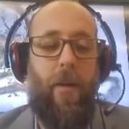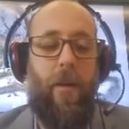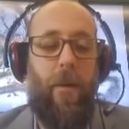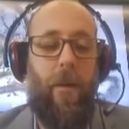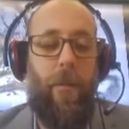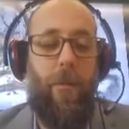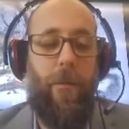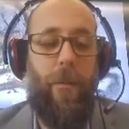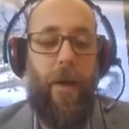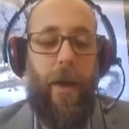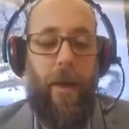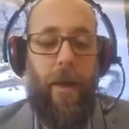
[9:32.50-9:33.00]

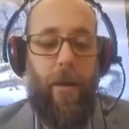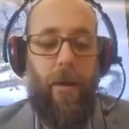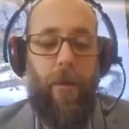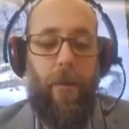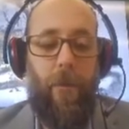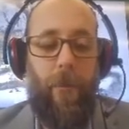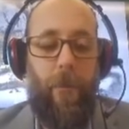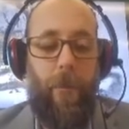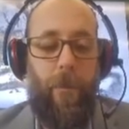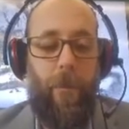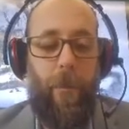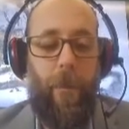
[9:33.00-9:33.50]
But
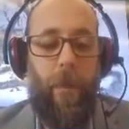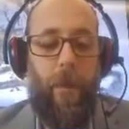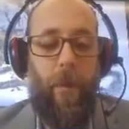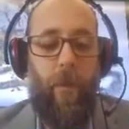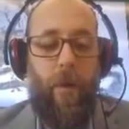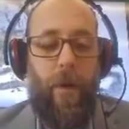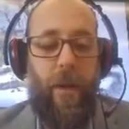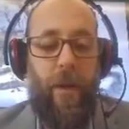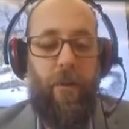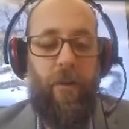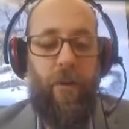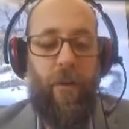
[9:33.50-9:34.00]

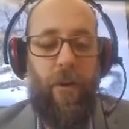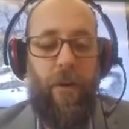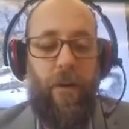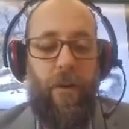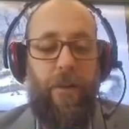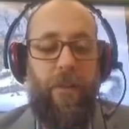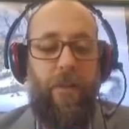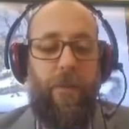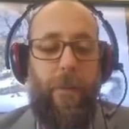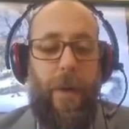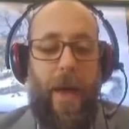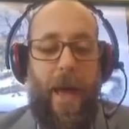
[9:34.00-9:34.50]
when he turned
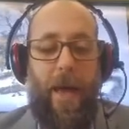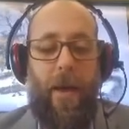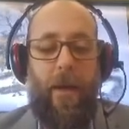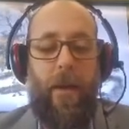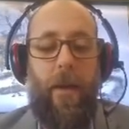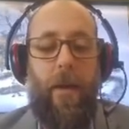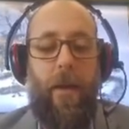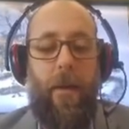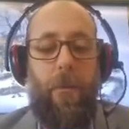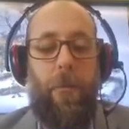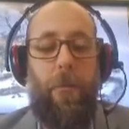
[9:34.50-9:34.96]
his back,